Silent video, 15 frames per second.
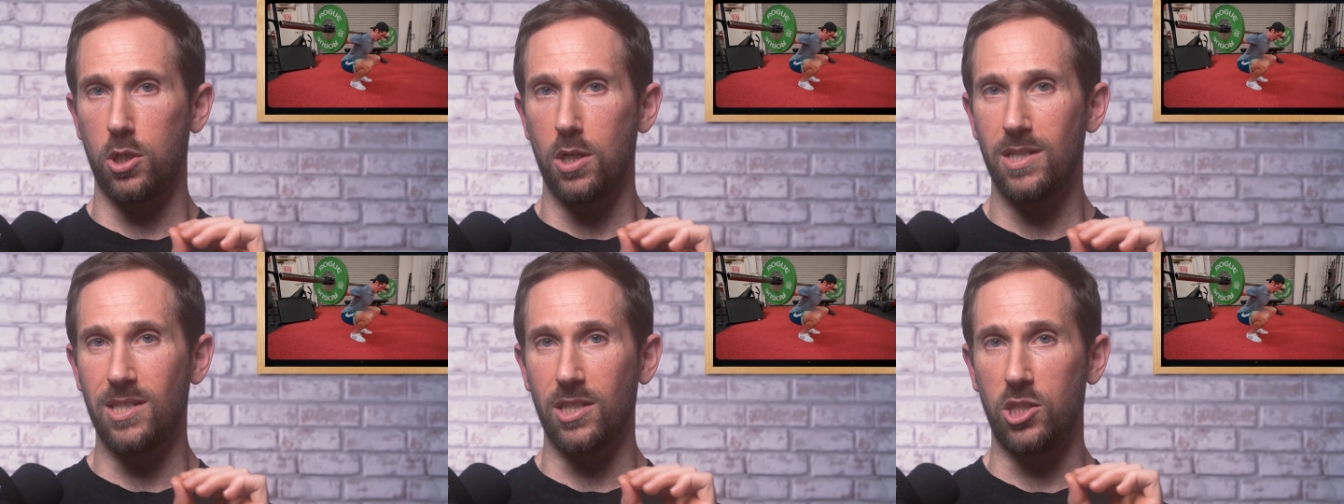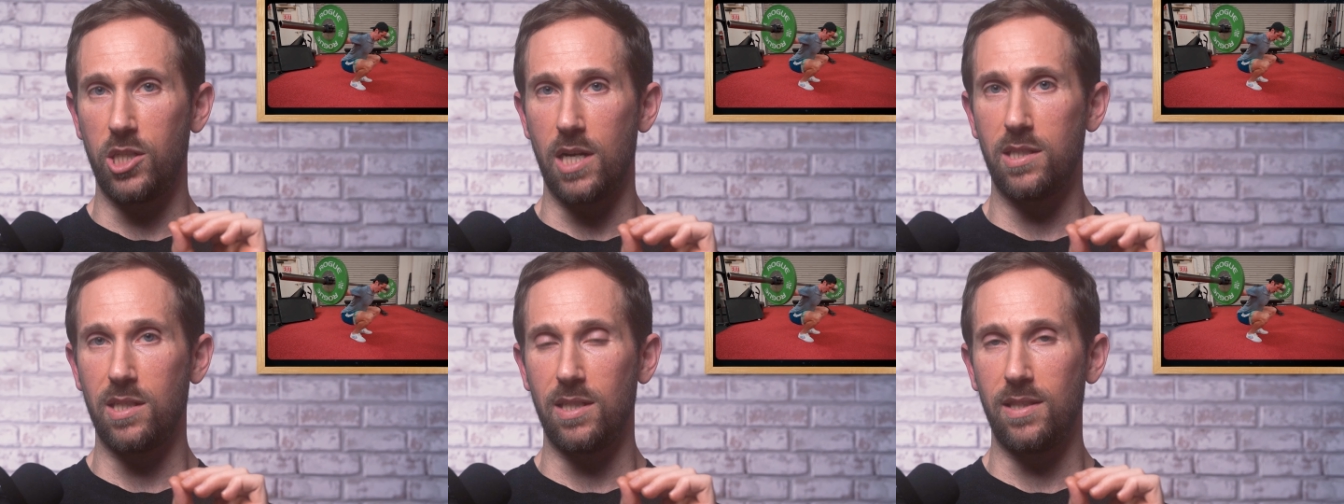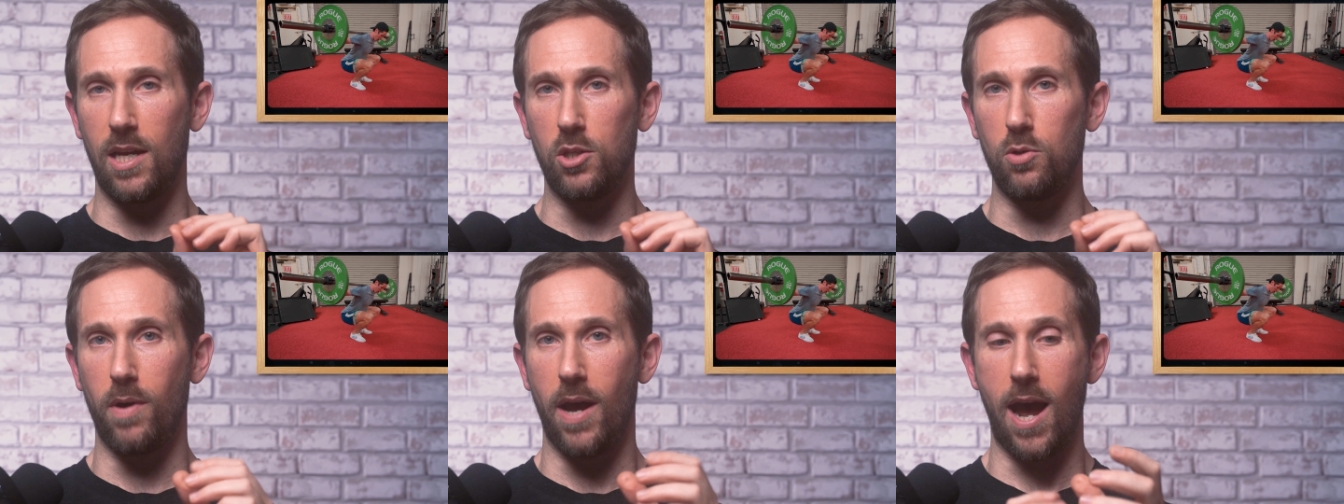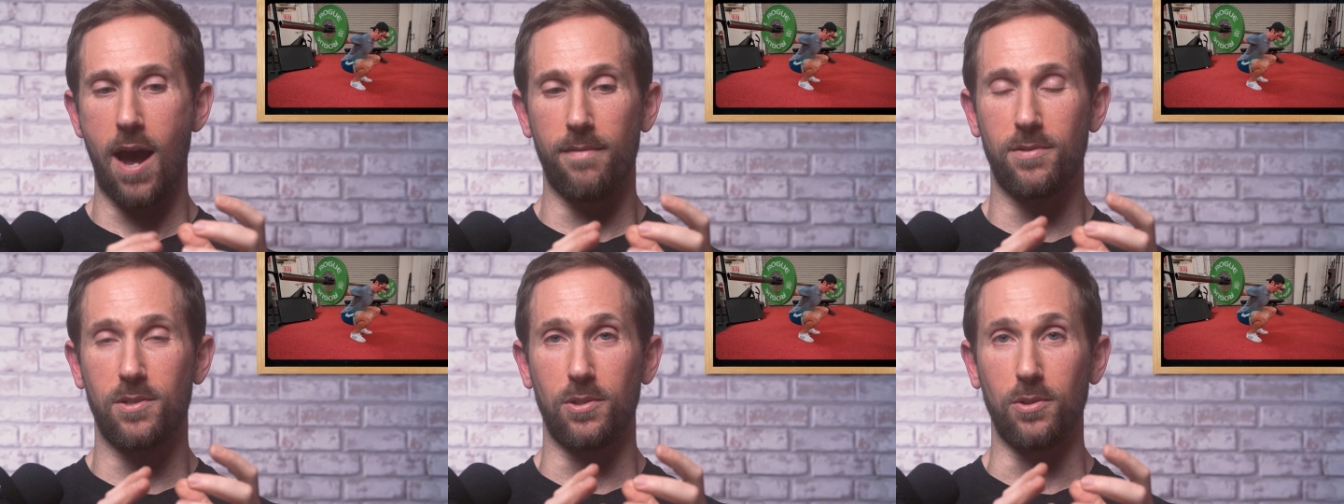suggesting that you
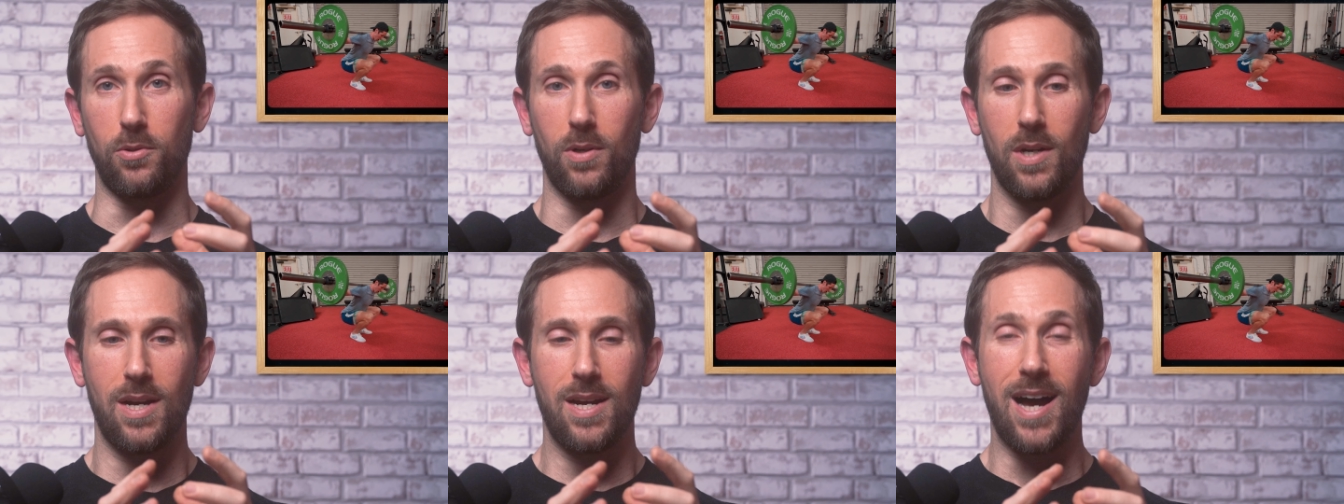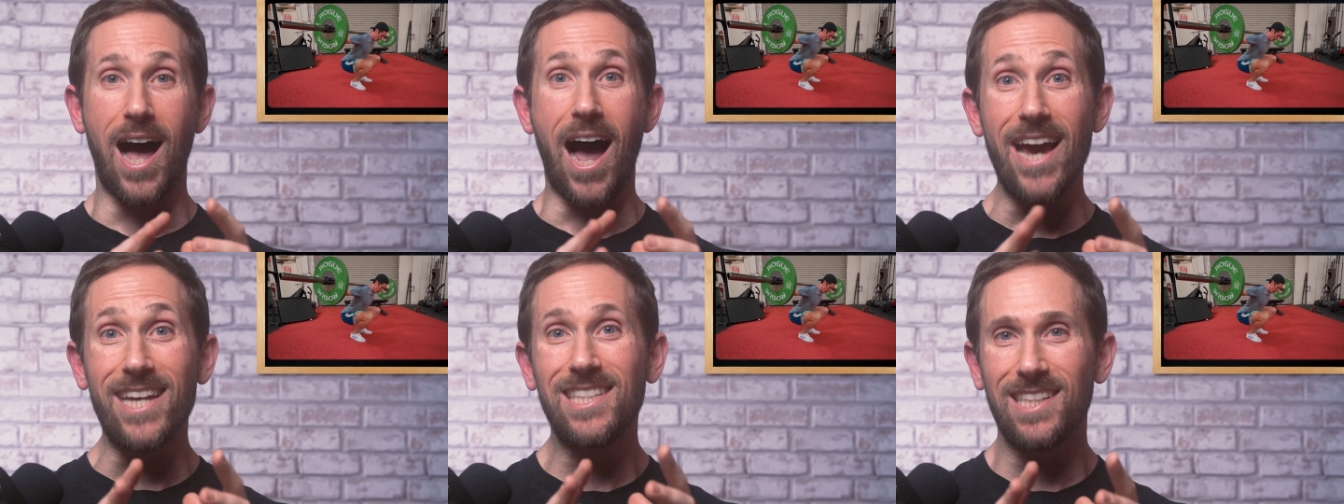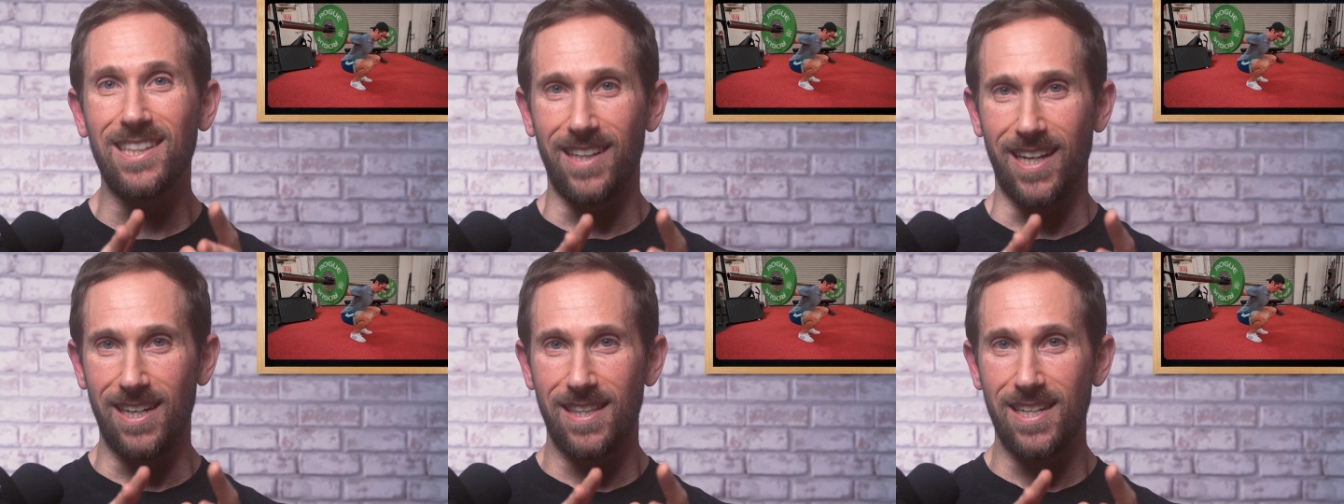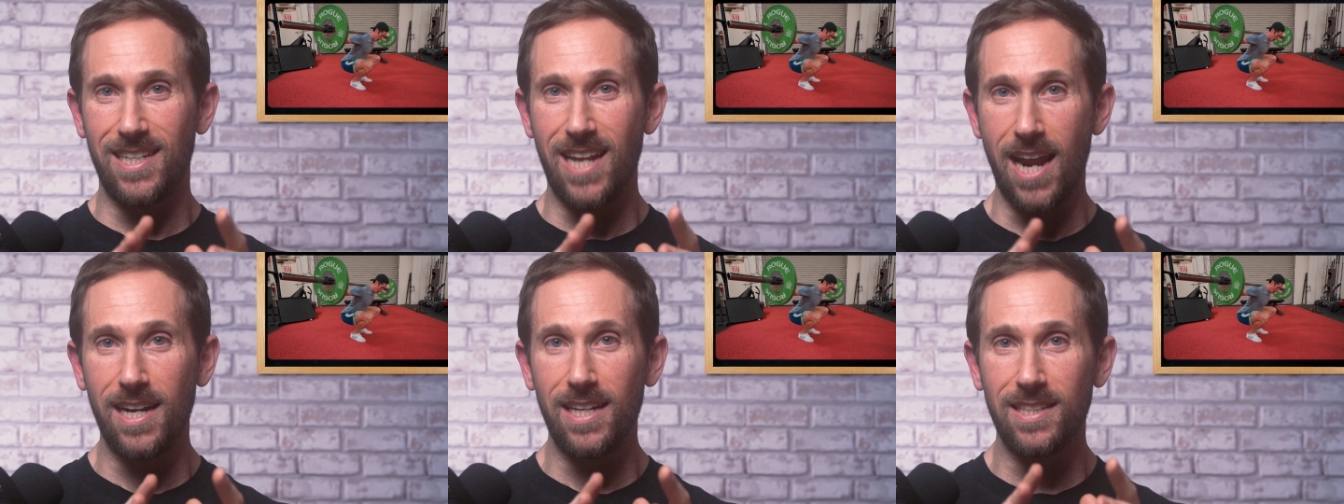have to isolate the
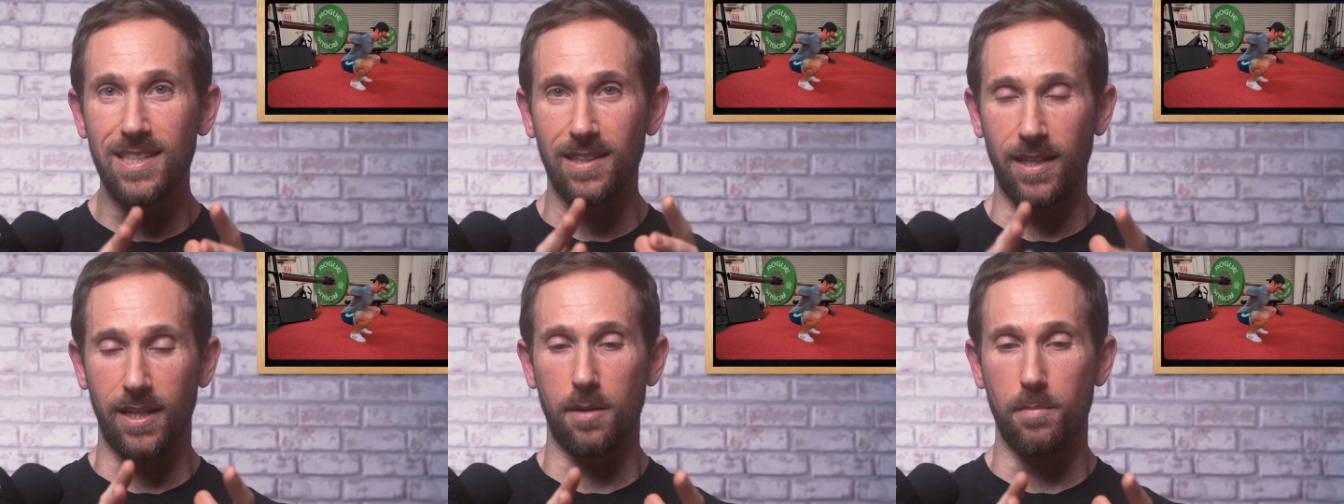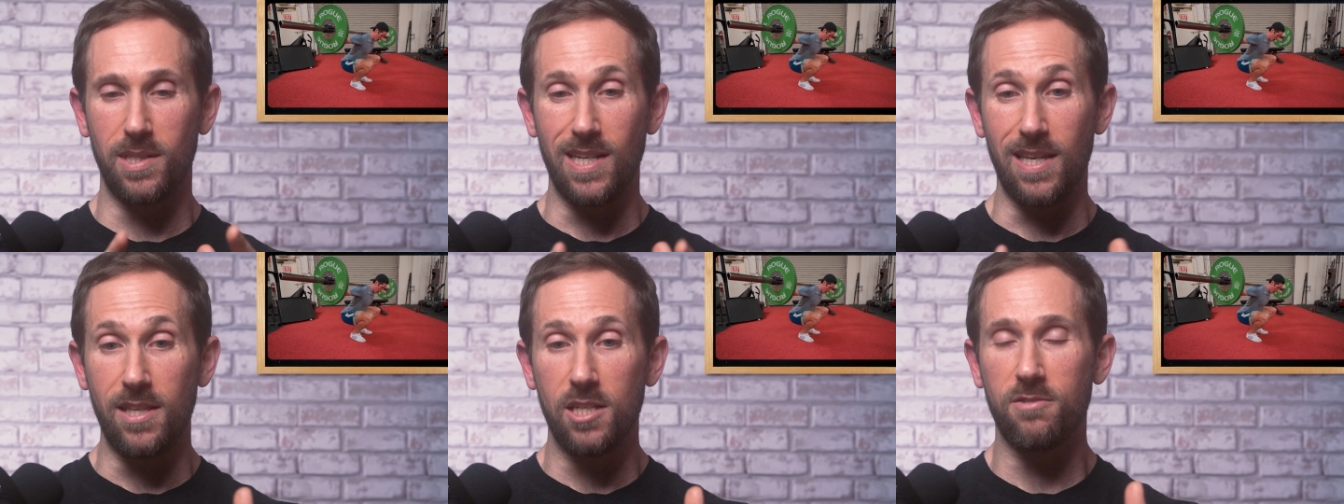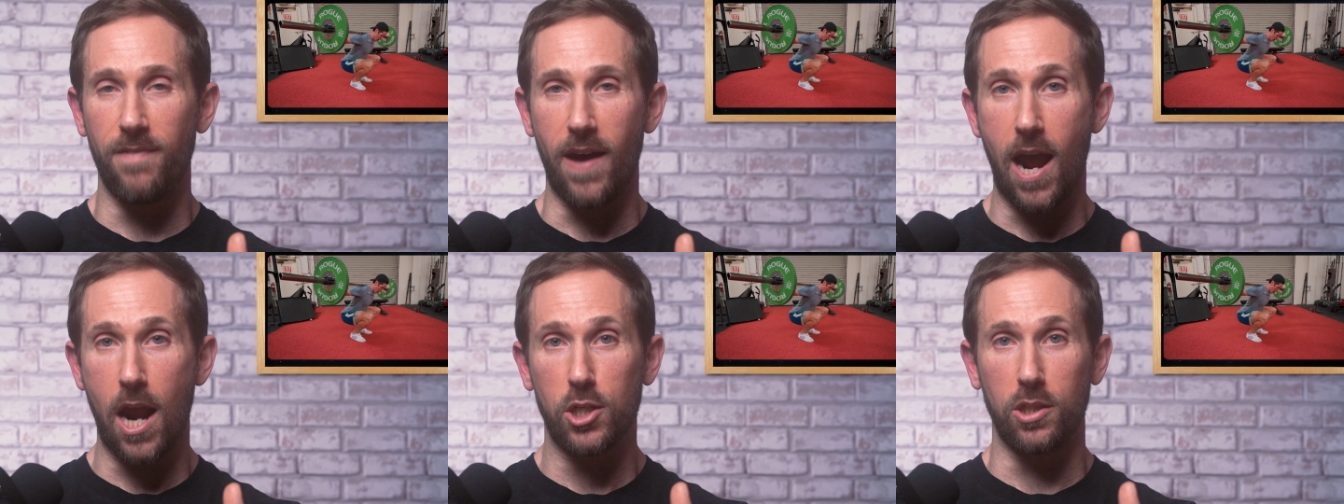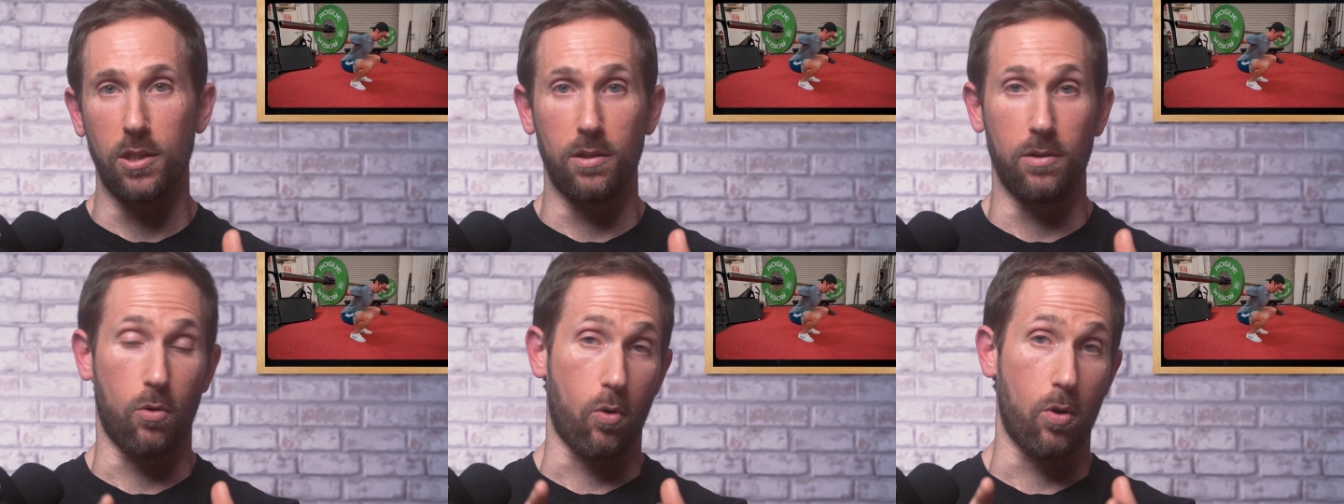tendons and ligaments in this
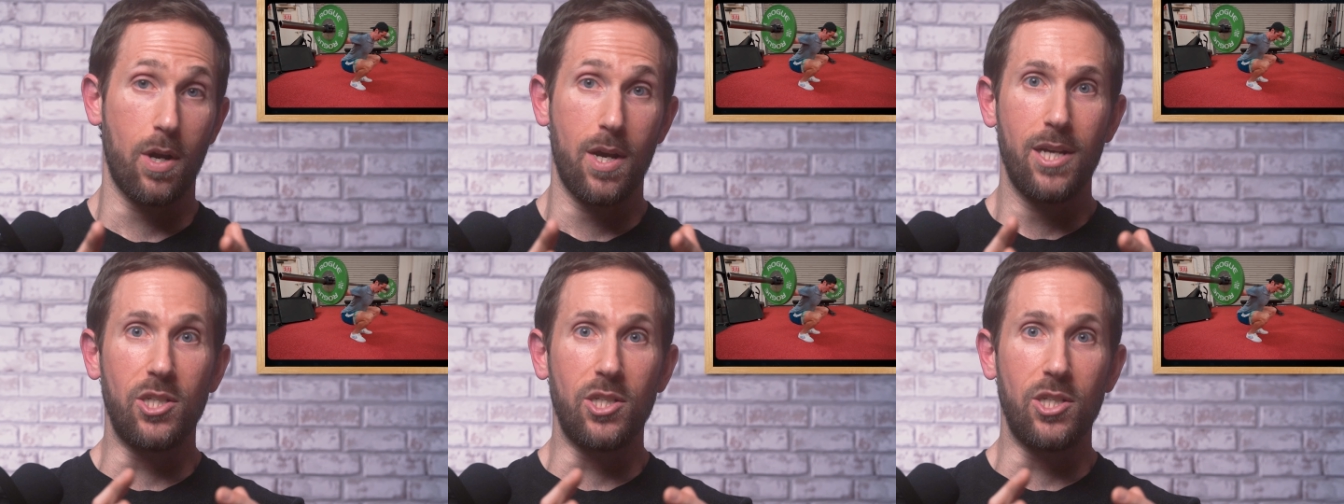fashion or